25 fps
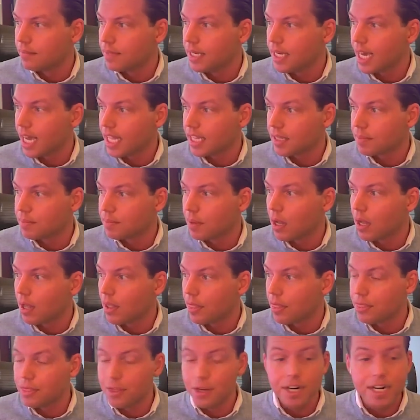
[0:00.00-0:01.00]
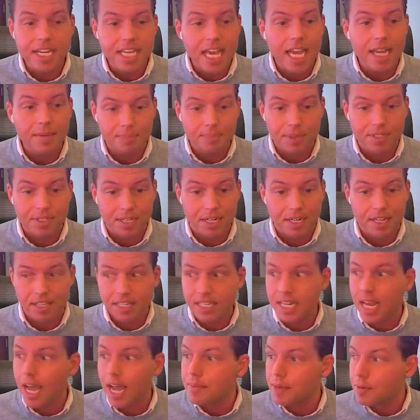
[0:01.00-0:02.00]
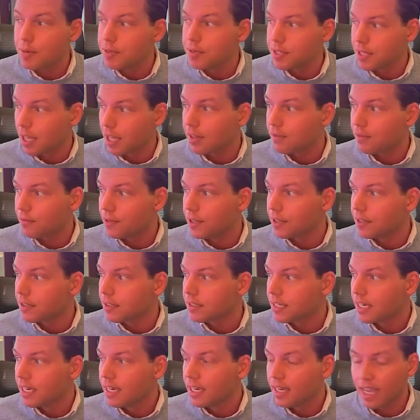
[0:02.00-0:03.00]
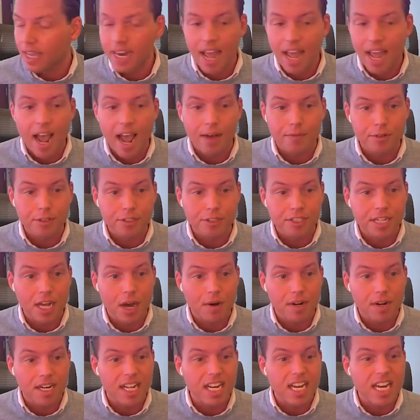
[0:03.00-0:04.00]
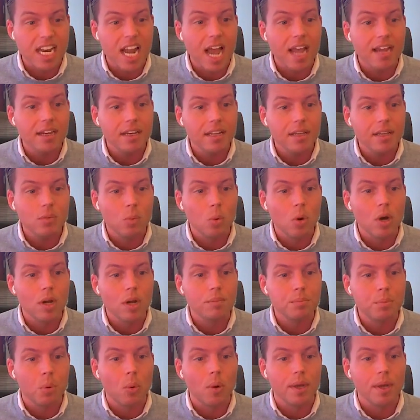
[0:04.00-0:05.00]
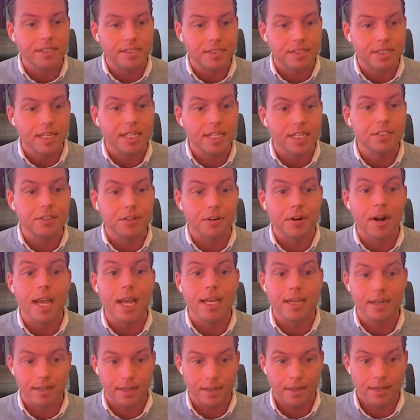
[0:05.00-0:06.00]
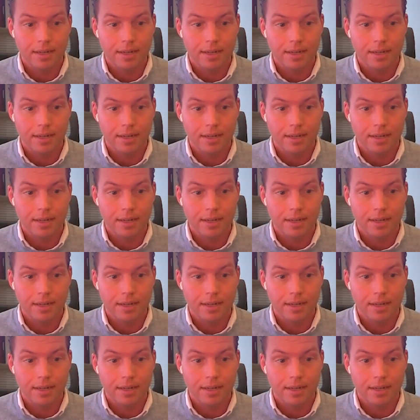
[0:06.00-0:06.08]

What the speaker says: He got the ball 38% of the time he was on the field and averaged out at a 91.6 grade,